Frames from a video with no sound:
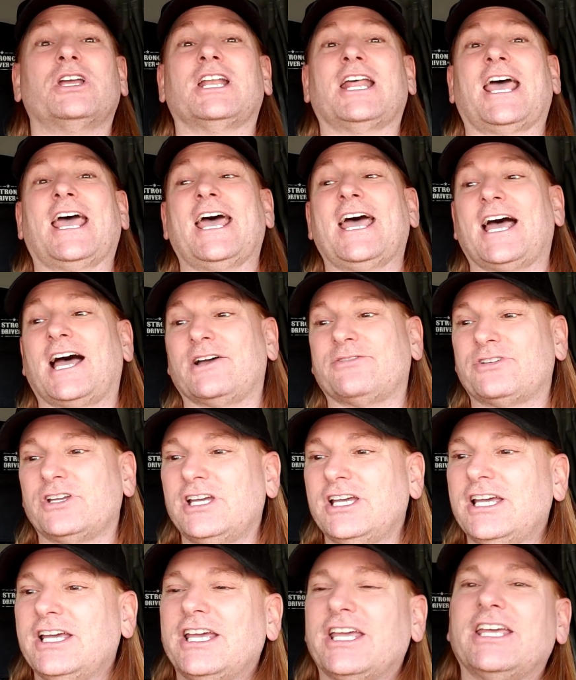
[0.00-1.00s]
and a half.
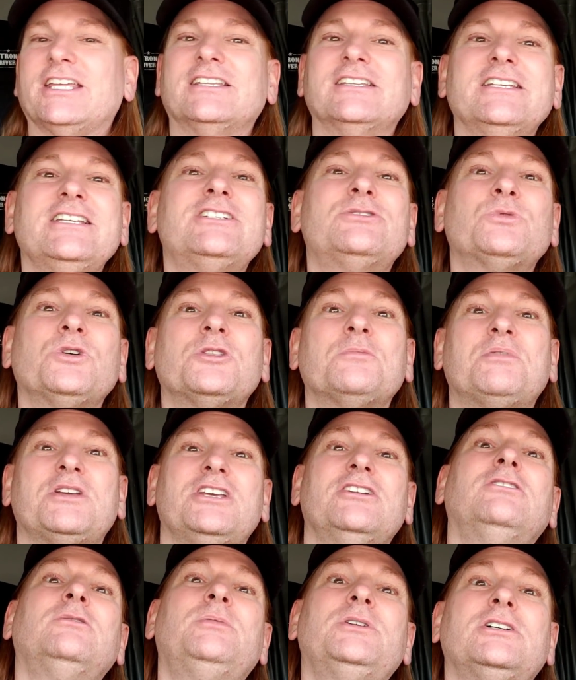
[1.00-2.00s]
At least with
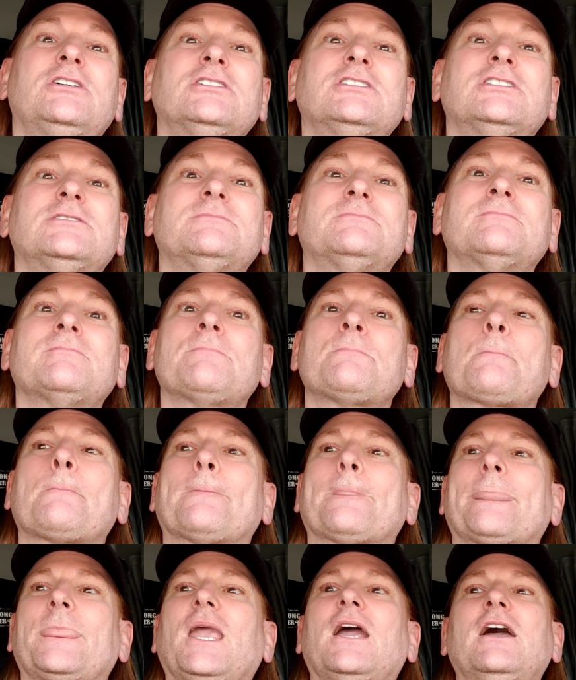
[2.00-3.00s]
Peterbilt,
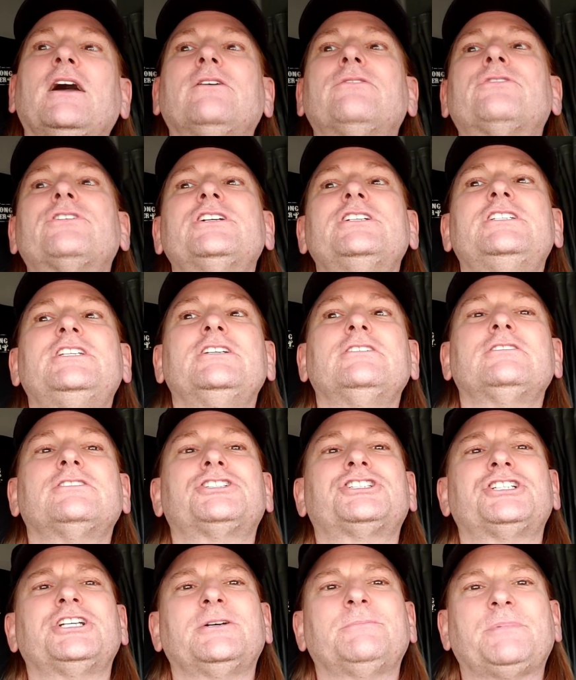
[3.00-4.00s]
every
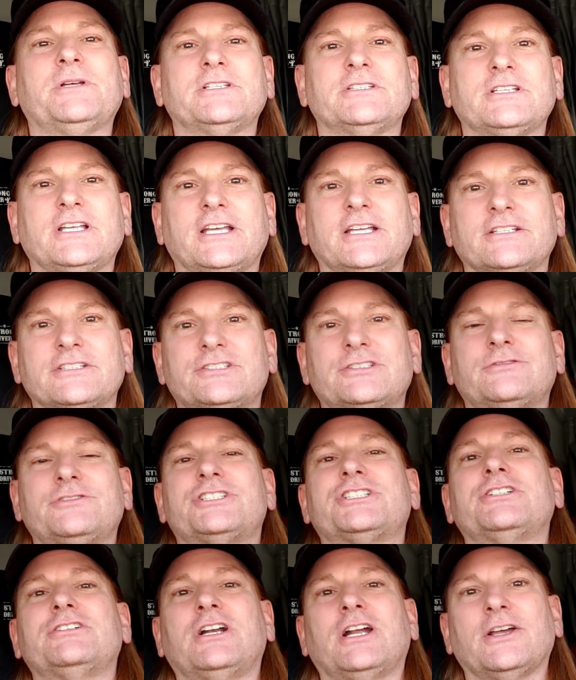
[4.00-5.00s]
dealership and service
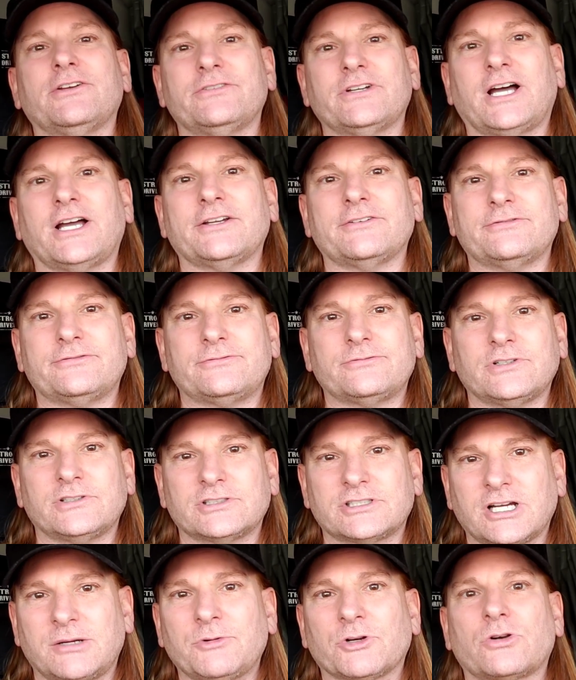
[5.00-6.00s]
center I've
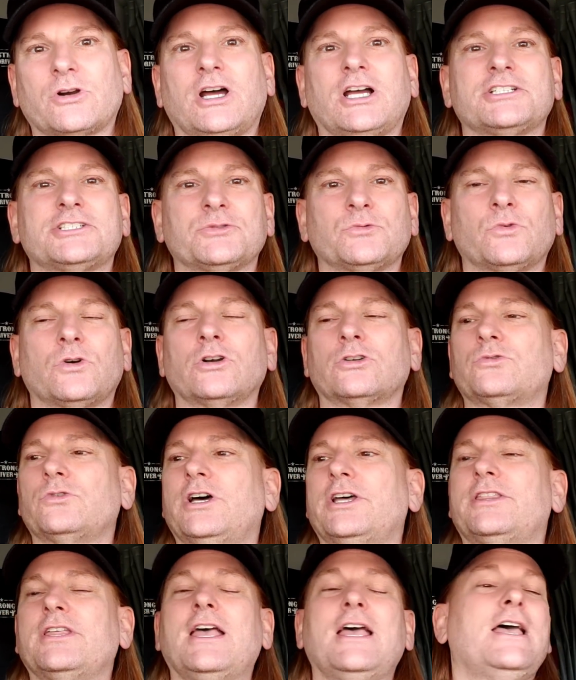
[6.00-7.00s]
come across and worked
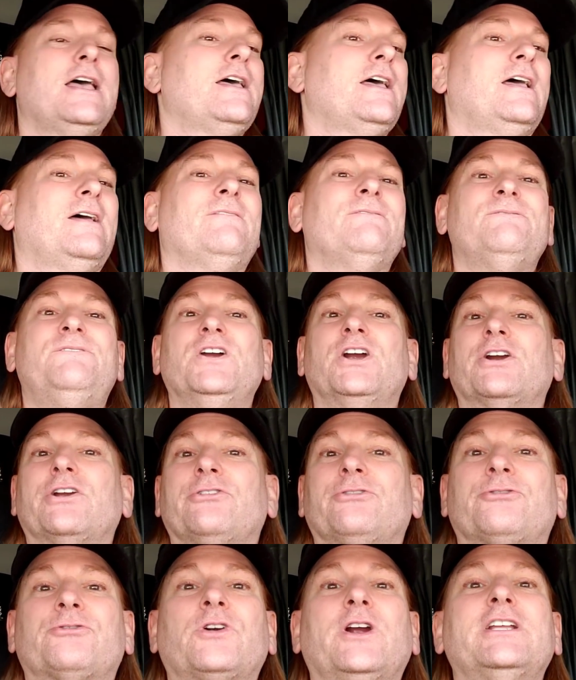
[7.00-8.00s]
with, very
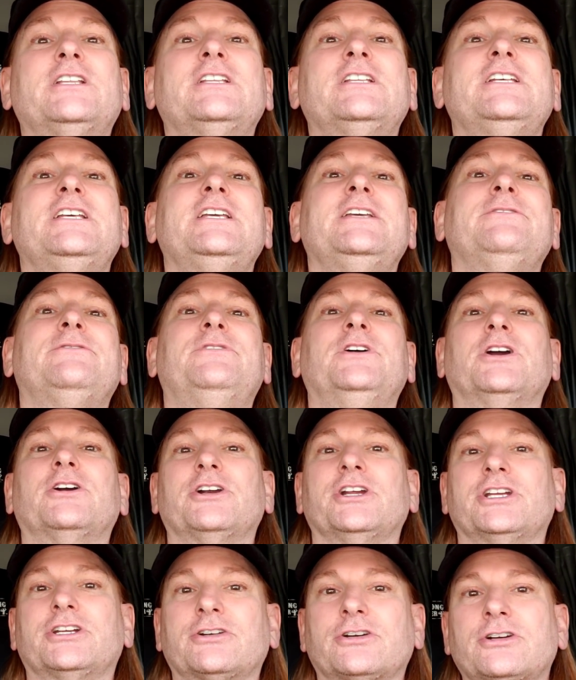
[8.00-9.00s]
friendly,
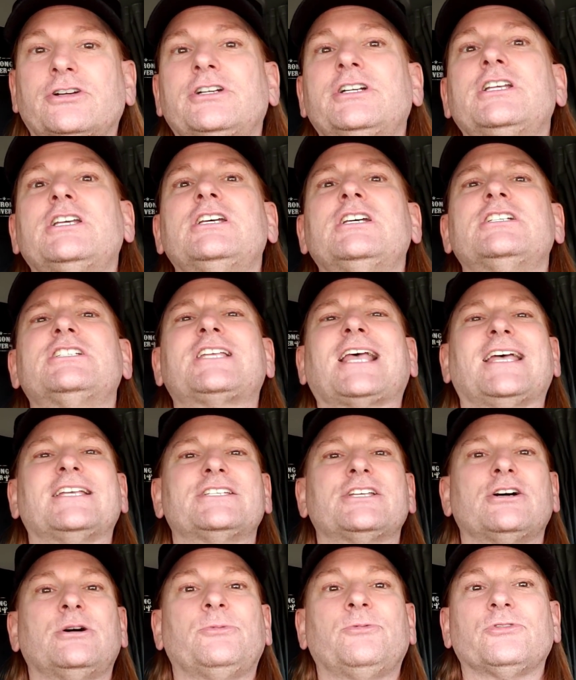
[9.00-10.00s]
very courteous, as
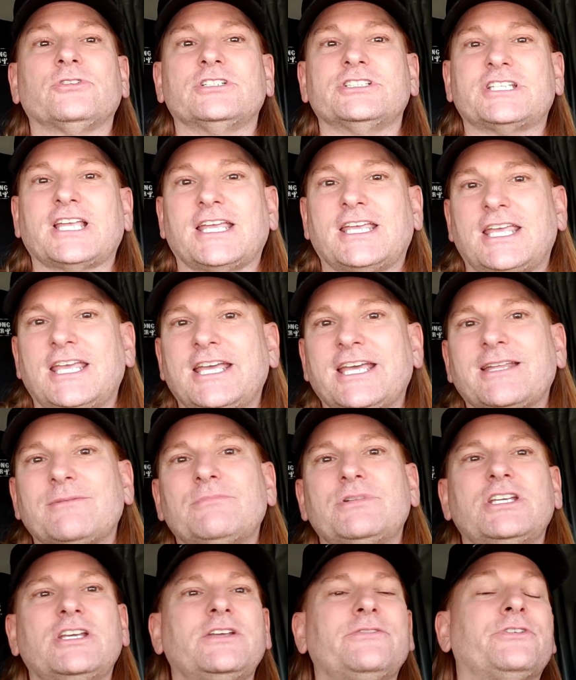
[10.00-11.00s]
helpful as they can
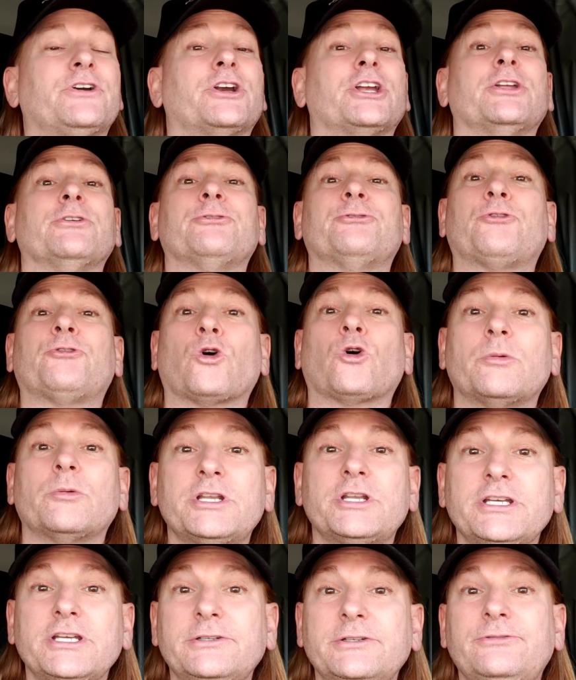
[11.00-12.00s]
be, very
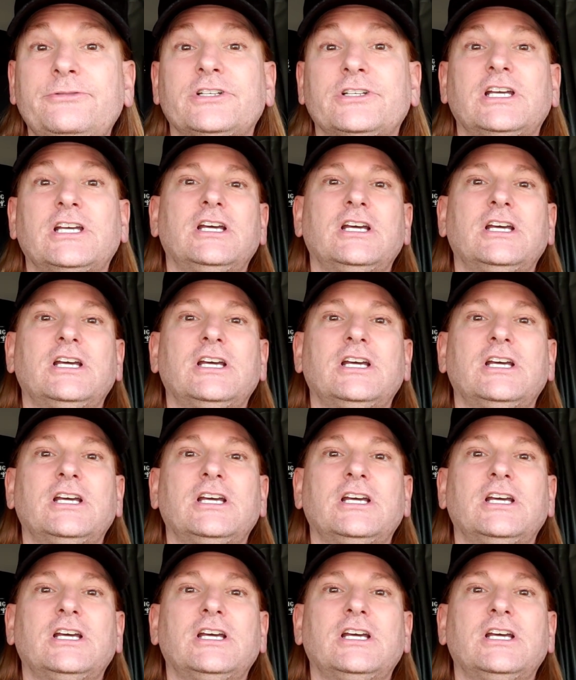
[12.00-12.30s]
informative,